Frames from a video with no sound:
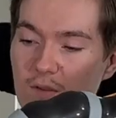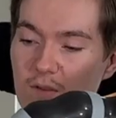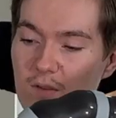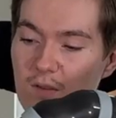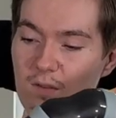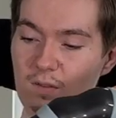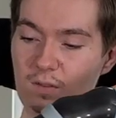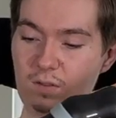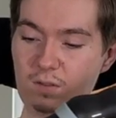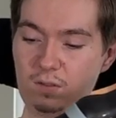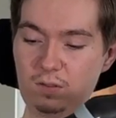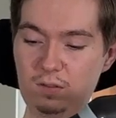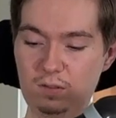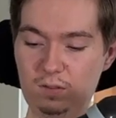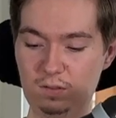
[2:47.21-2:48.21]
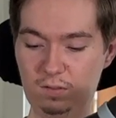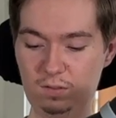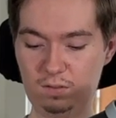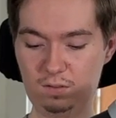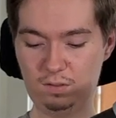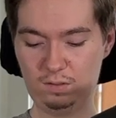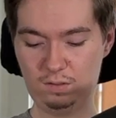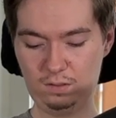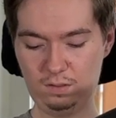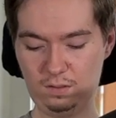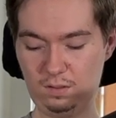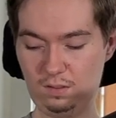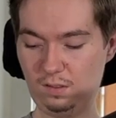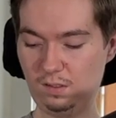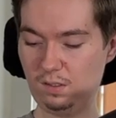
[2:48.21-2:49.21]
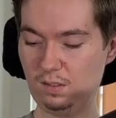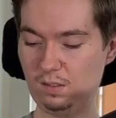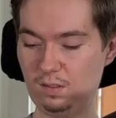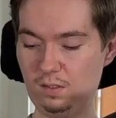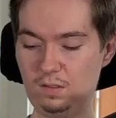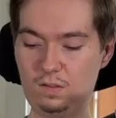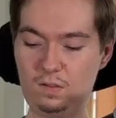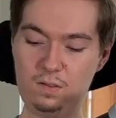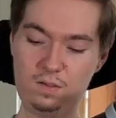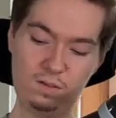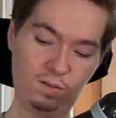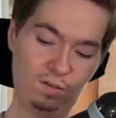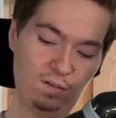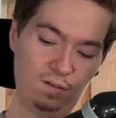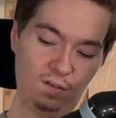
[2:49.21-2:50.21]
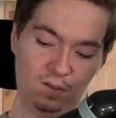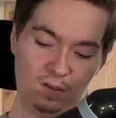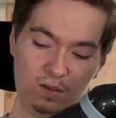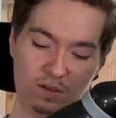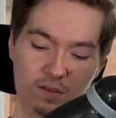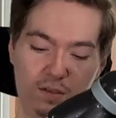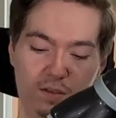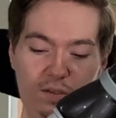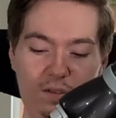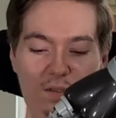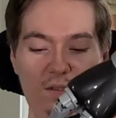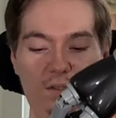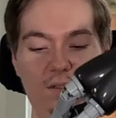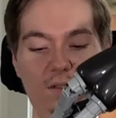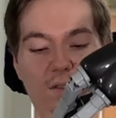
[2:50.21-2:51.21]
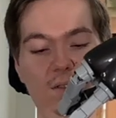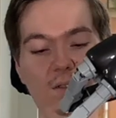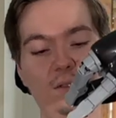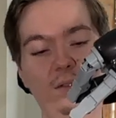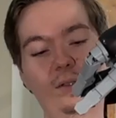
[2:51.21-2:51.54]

[no speech]